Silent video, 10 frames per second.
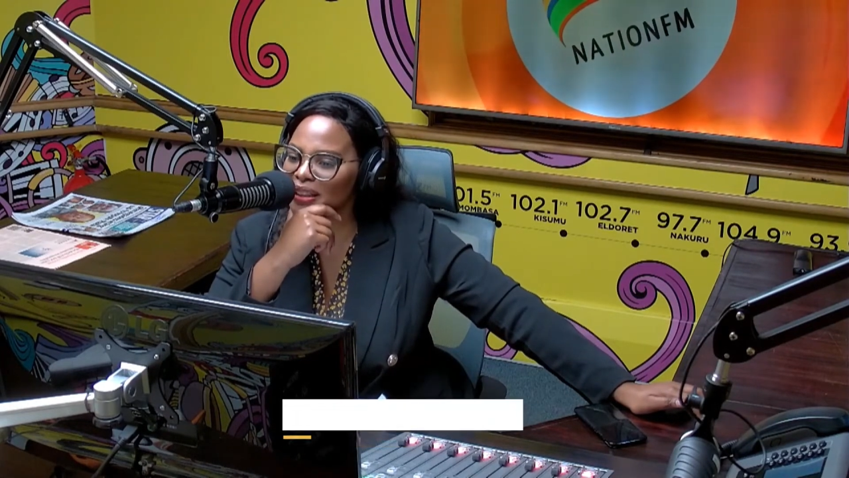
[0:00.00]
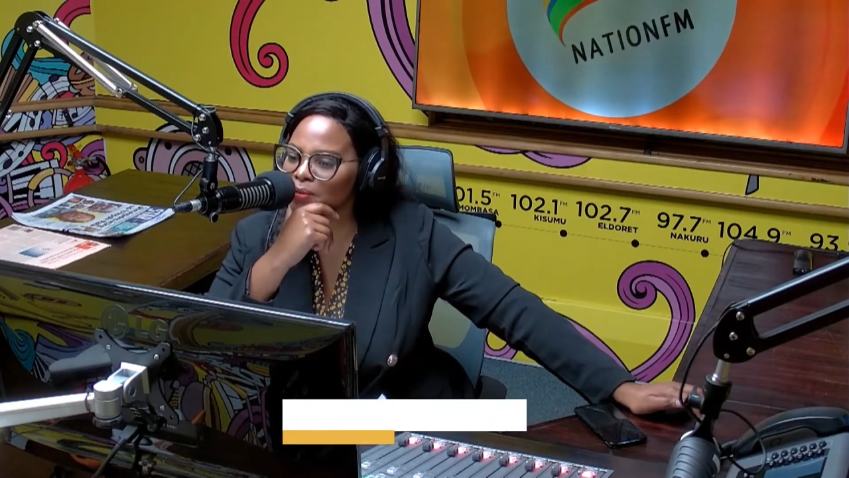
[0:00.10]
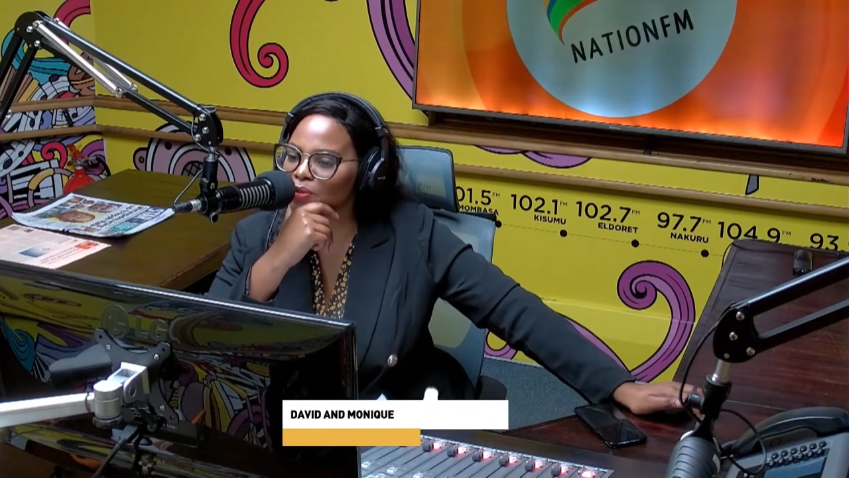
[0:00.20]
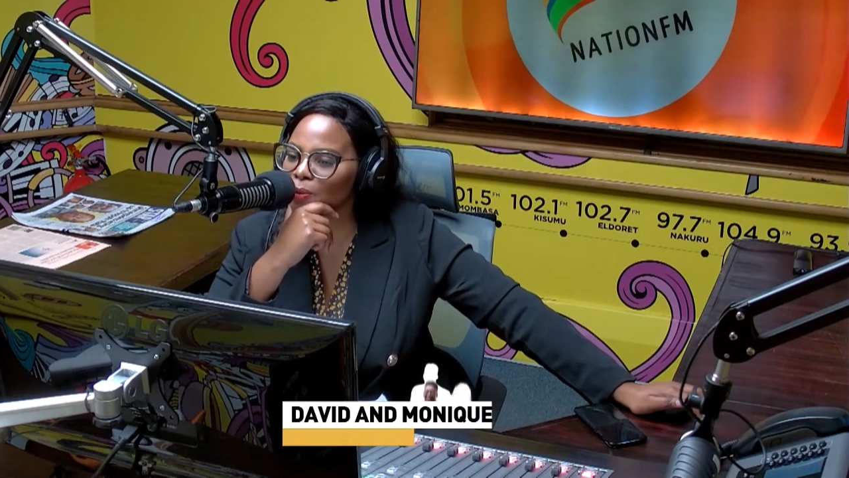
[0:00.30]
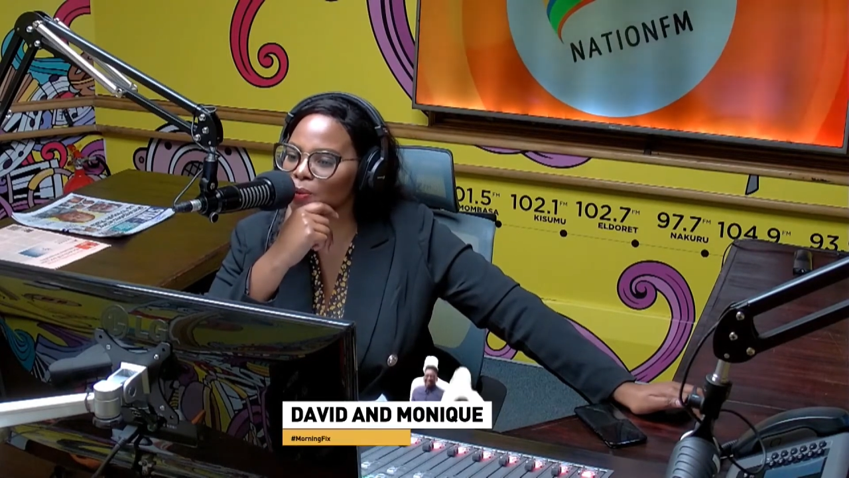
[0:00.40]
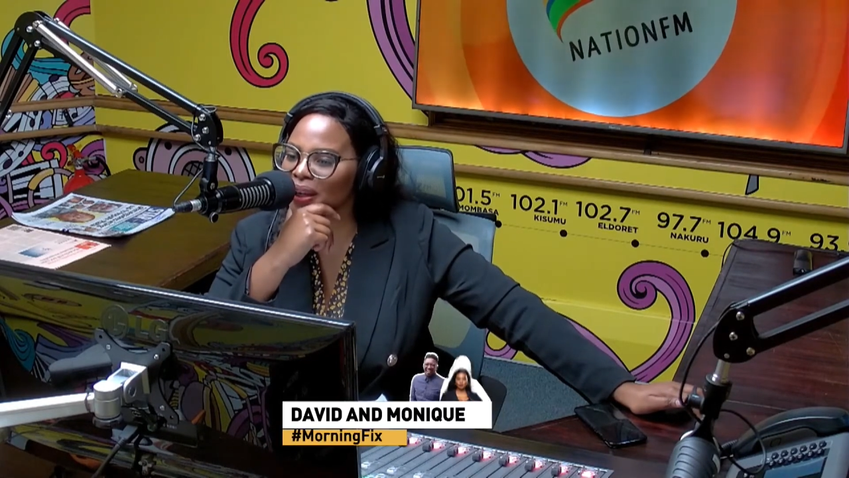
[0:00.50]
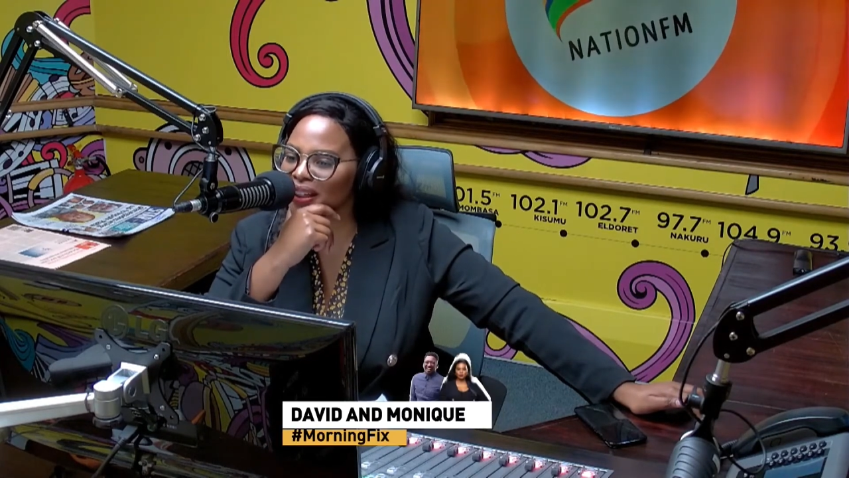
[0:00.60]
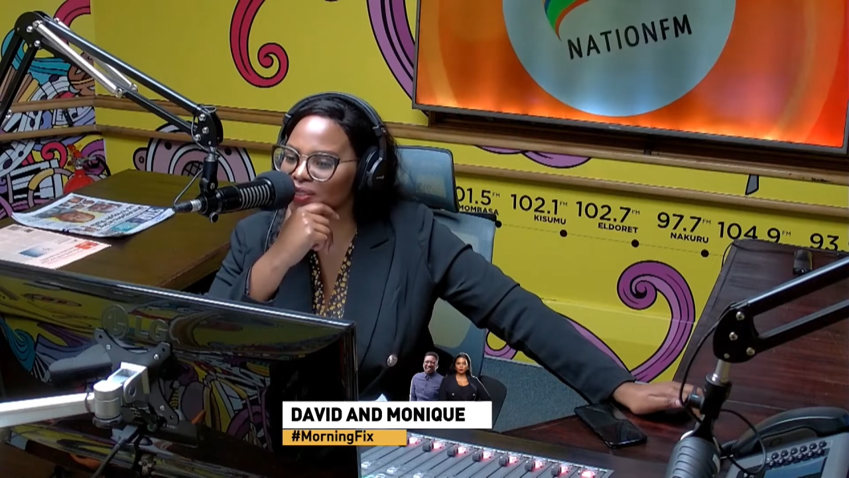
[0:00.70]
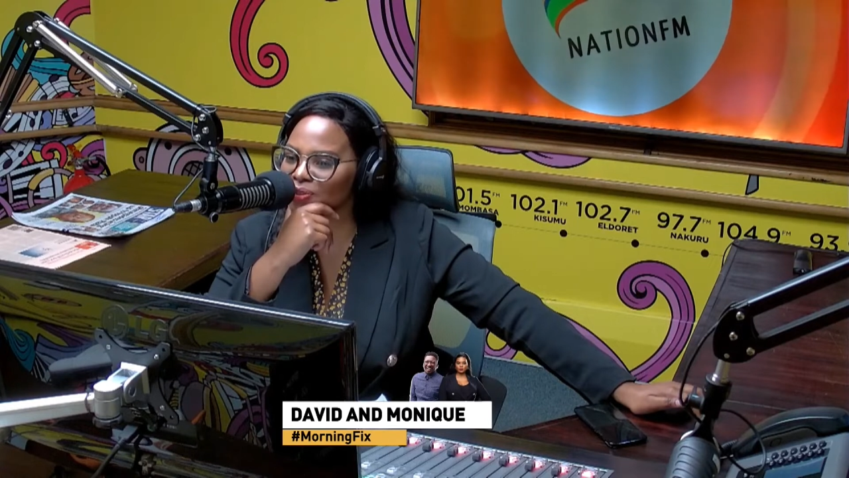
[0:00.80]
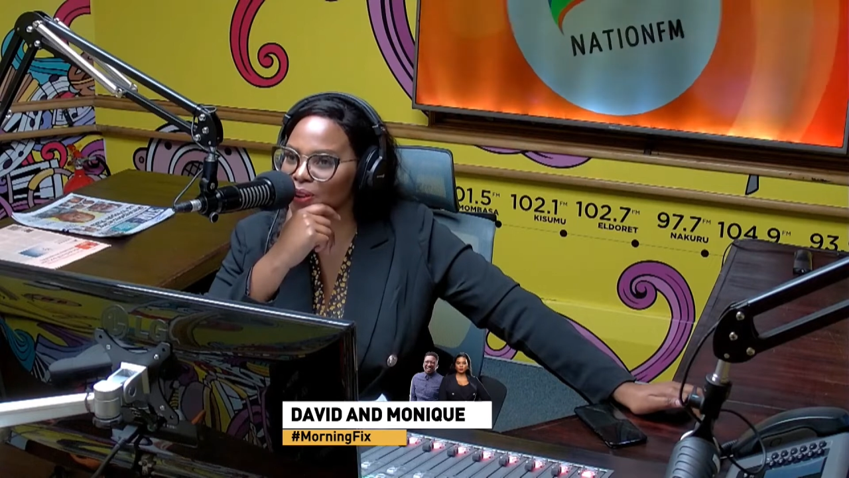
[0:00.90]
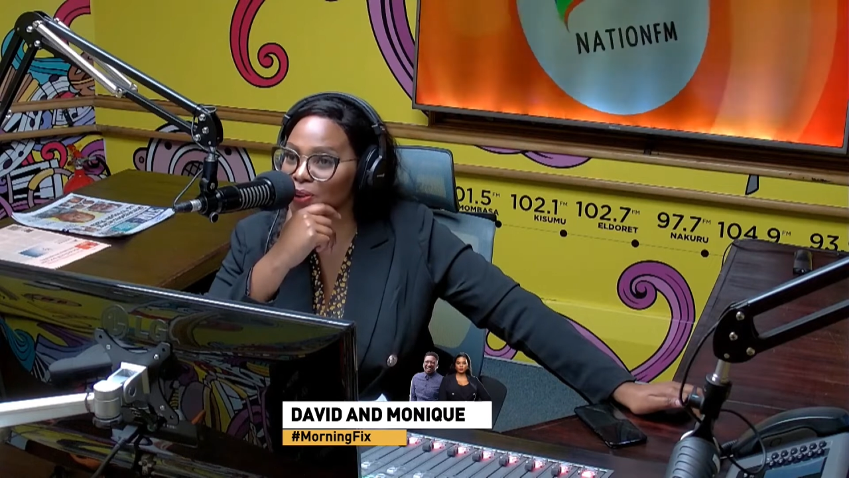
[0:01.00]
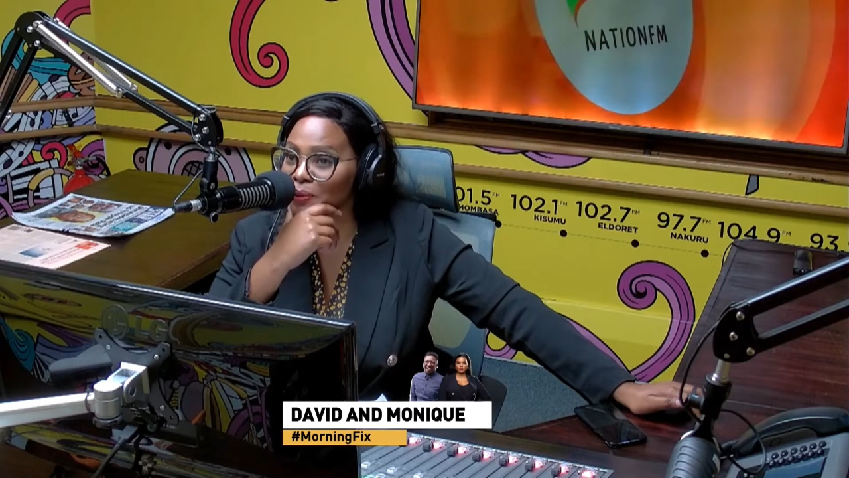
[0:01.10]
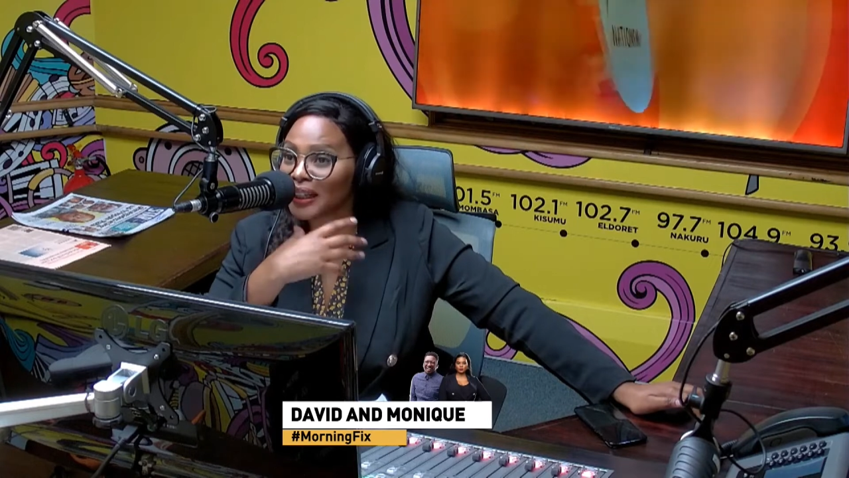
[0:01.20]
Some of you are planning for it.